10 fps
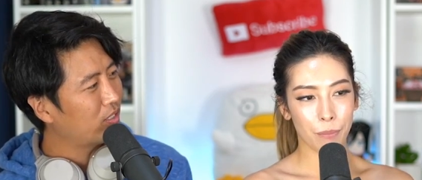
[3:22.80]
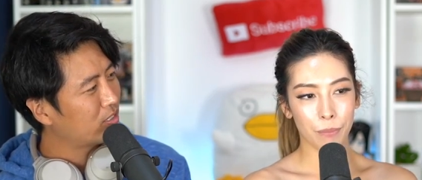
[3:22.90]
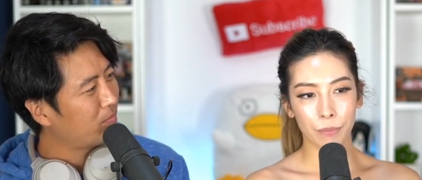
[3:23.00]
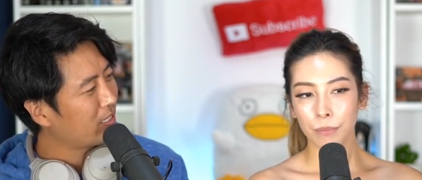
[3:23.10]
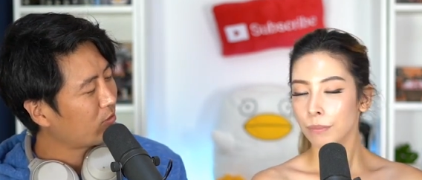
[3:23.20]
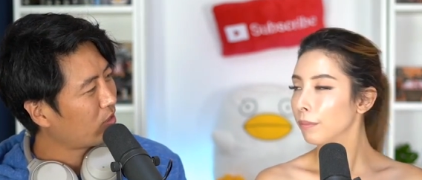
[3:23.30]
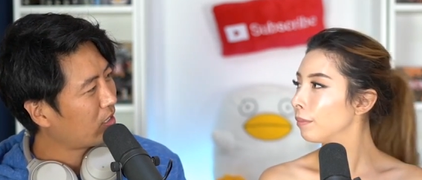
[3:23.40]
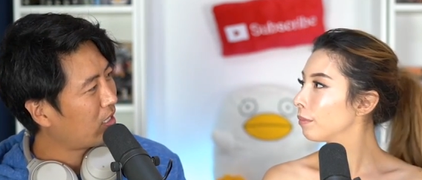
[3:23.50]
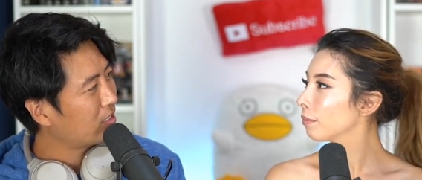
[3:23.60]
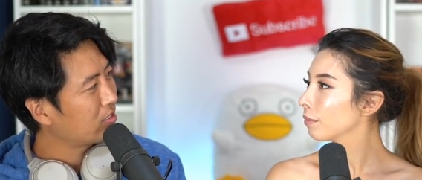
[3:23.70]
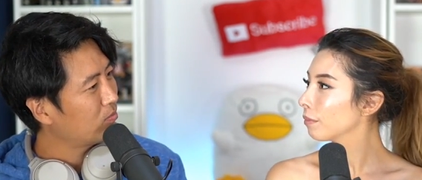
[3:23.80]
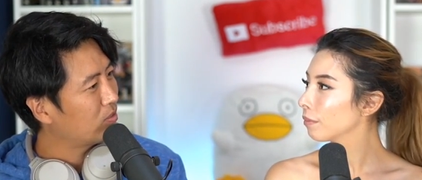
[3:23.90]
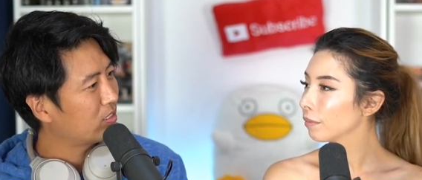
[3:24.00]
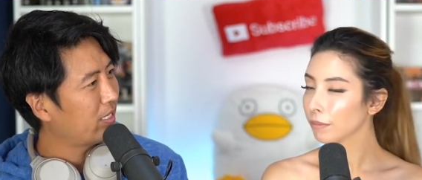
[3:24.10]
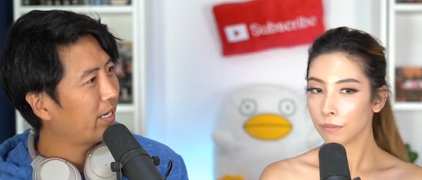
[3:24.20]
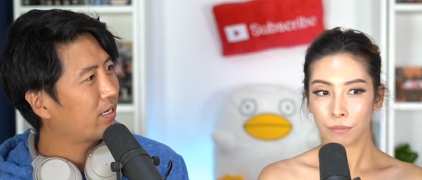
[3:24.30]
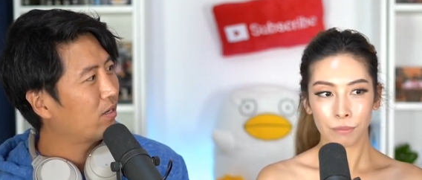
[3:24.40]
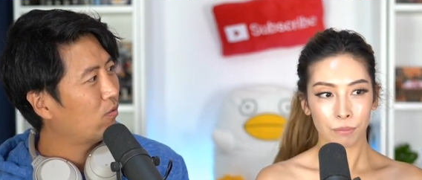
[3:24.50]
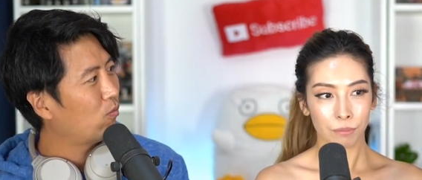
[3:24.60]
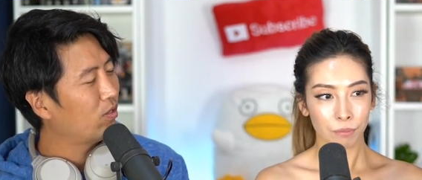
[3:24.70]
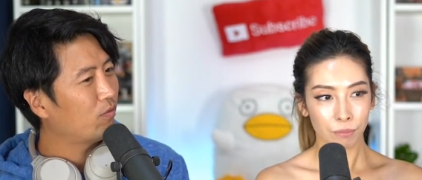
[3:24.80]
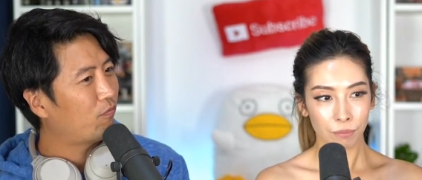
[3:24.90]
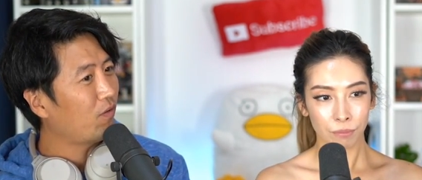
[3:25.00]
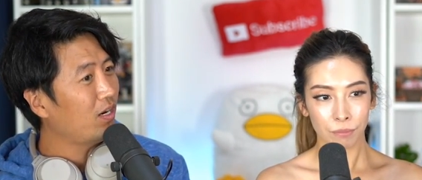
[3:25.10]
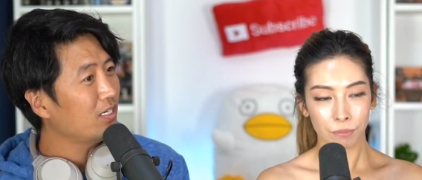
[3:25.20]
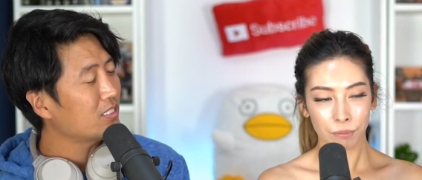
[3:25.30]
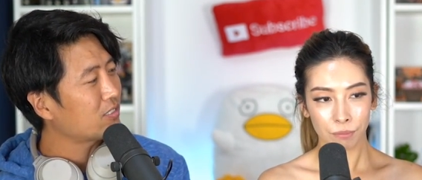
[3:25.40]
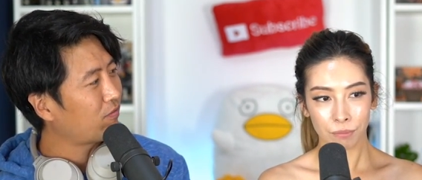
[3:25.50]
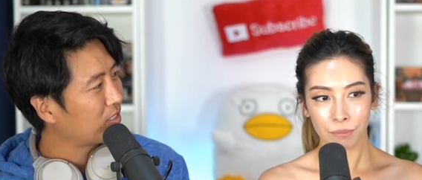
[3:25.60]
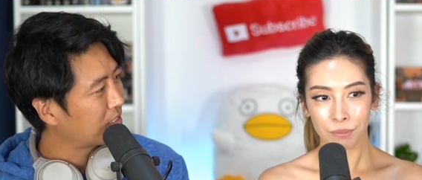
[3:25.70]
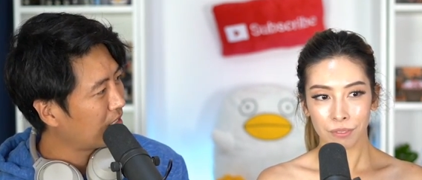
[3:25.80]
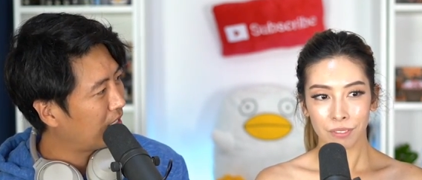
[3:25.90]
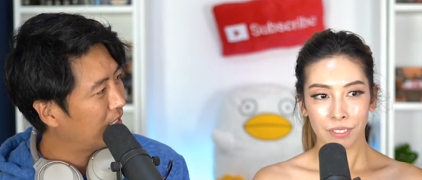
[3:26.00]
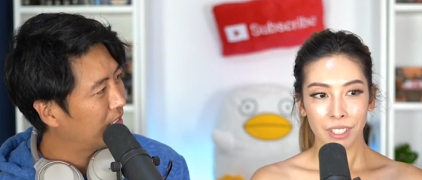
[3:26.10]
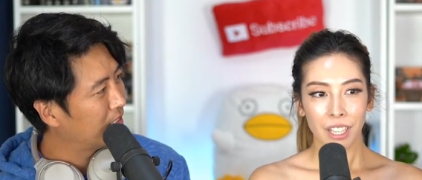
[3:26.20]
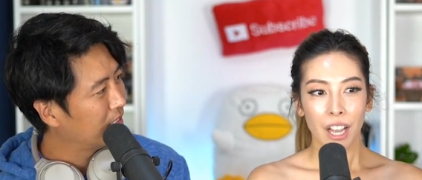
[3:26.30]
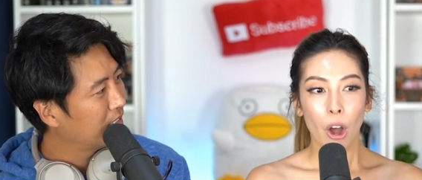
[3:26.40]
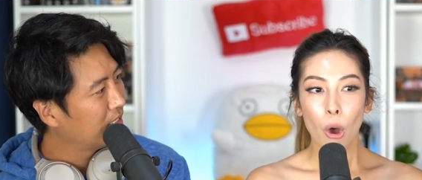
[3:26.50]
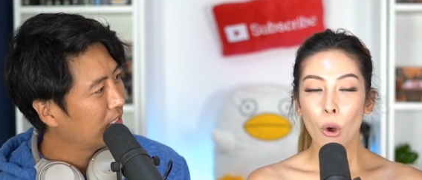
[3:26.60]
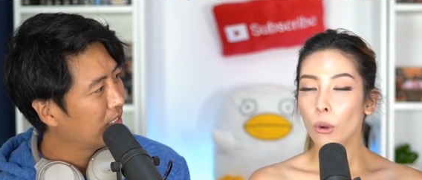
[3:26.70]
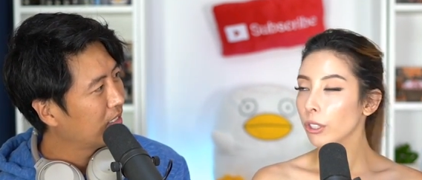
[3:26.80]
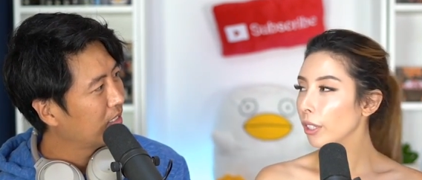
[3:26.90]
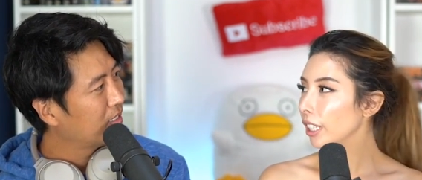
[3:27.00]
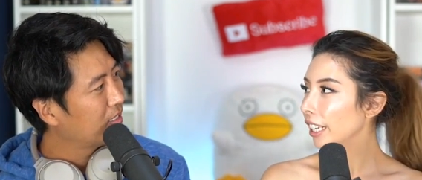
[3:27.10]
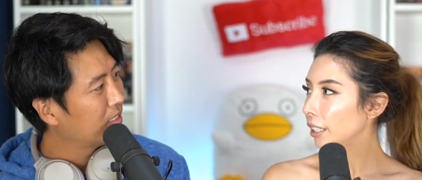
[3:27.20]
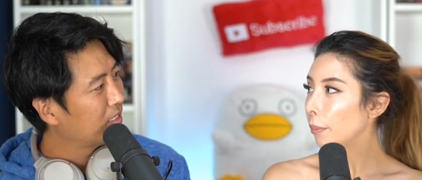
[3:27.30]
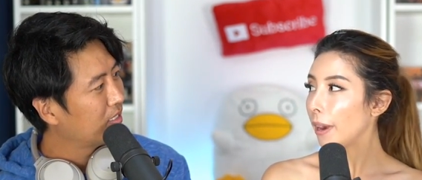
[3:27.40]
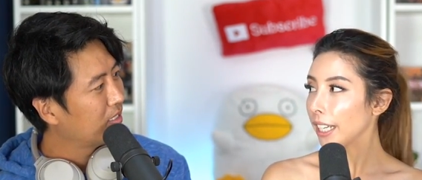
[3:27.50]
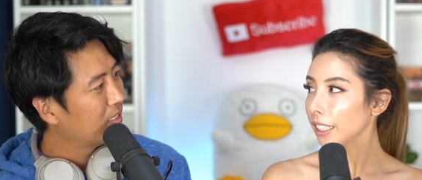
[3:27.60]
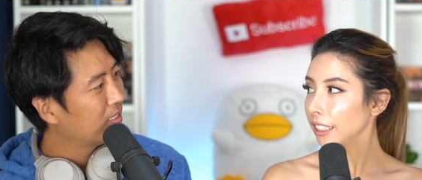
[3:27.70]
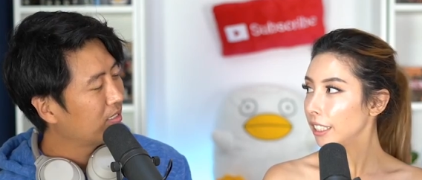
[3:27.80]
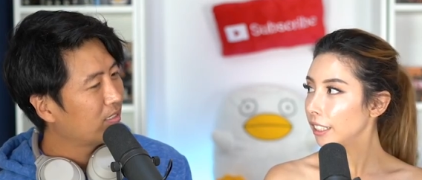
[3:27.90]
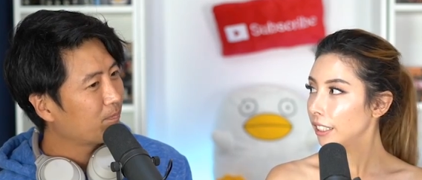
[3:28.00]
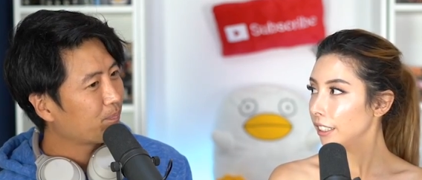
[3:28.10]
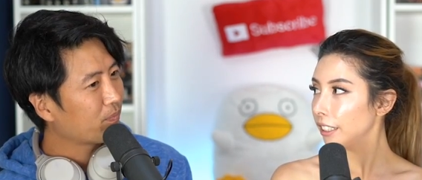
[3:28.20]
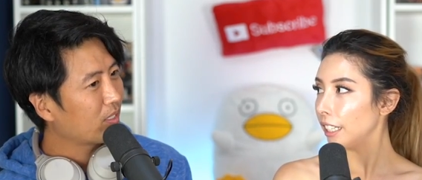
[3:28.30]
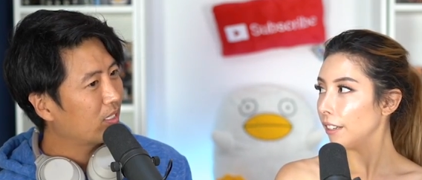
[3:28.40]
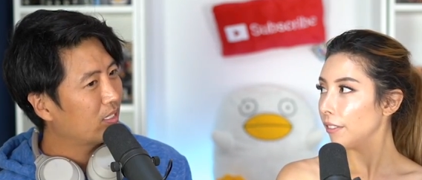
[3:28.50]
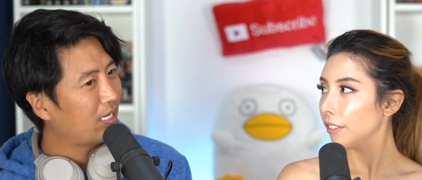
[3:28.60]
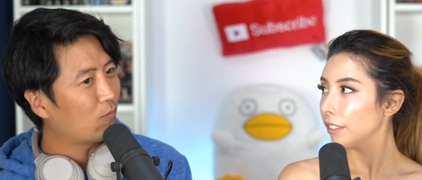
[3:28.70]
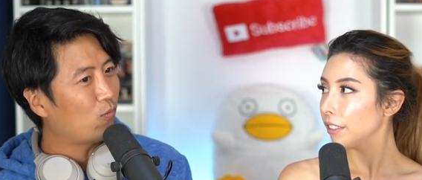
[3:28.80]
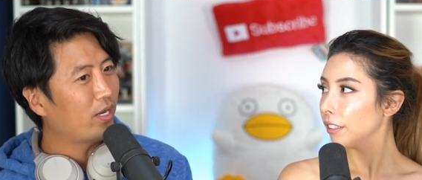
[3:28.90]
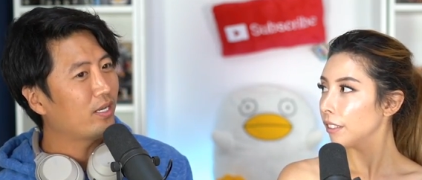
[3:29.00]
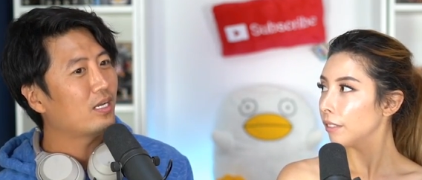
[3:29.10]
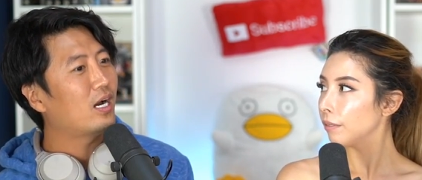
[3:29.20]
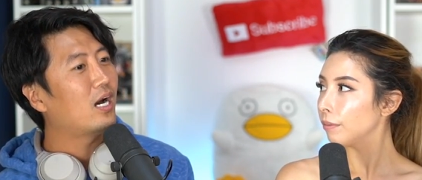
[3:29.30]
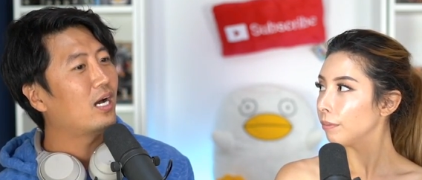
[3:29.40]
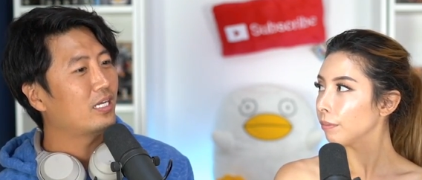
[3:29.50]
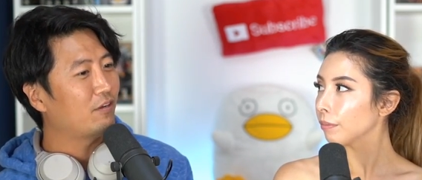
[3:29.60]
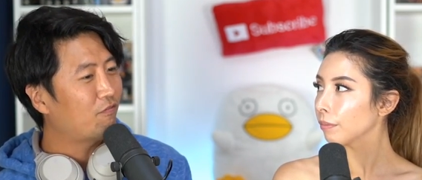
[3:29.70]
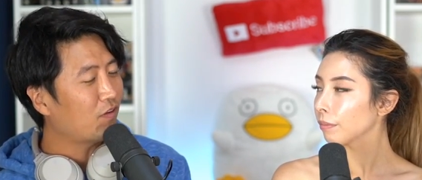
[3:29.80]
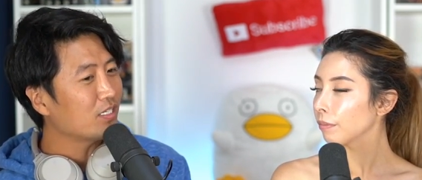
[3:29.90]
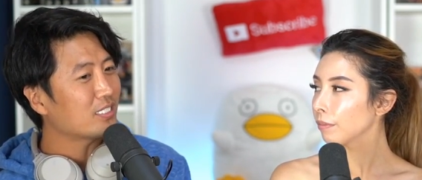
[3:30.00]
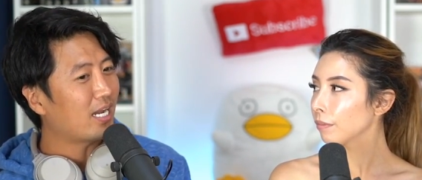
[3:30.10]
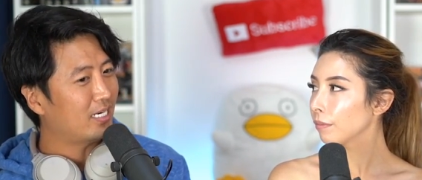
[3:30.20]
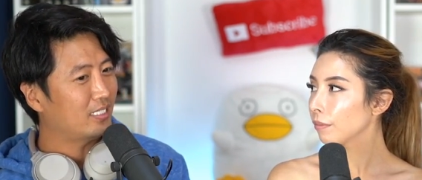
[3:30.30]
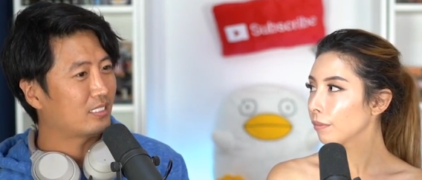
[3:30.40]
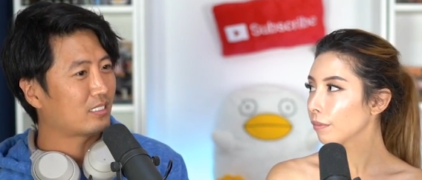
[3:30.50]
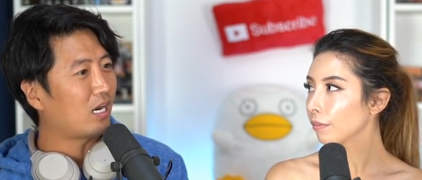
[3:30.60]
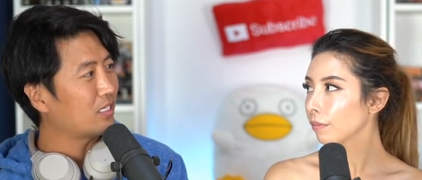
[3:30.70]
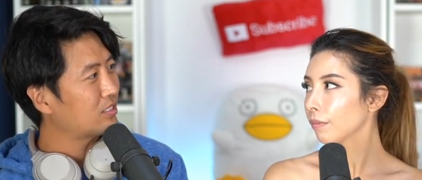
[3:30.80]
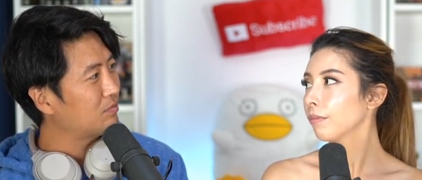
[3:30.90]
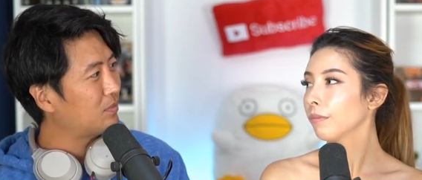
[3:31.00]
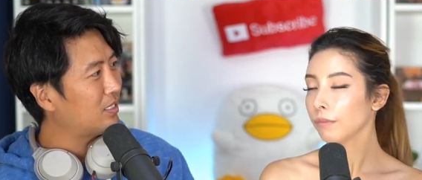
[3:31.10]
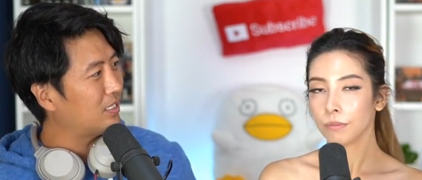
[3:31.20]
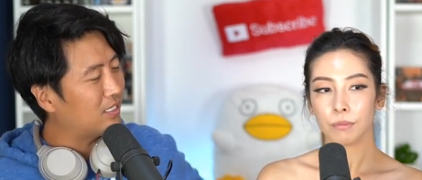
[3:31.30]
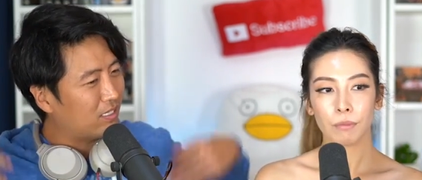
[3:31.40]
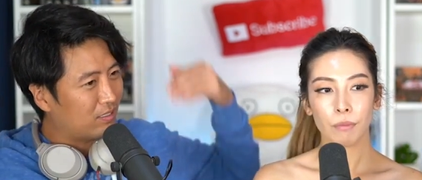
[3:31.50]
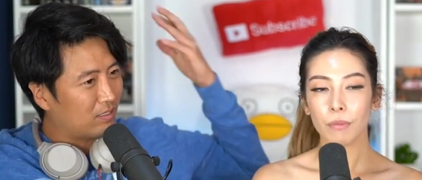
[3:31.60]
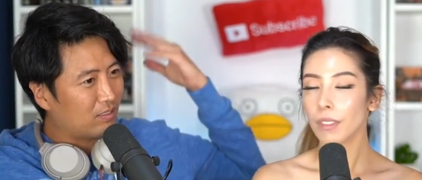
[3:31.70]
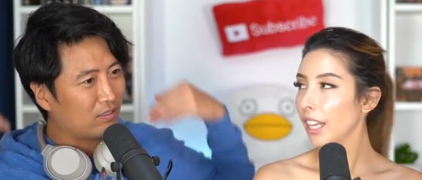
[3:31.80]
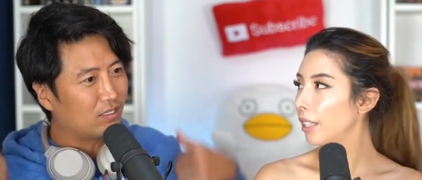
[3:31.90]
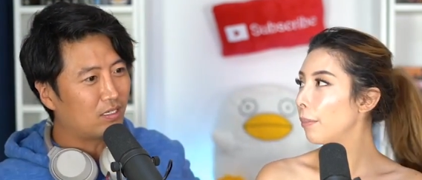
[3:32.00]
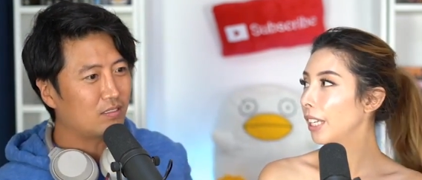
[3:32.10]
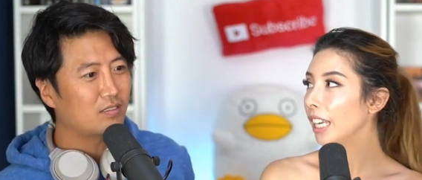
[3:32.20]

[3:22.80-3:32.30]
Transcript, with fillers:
Speaker 1: his mask for the costume was like when he first started.
Speaker 2: Oh, during like the practices and stuff?
Speaker 1: Like when he first had his costume on and then,
Speaker 2: you know. At the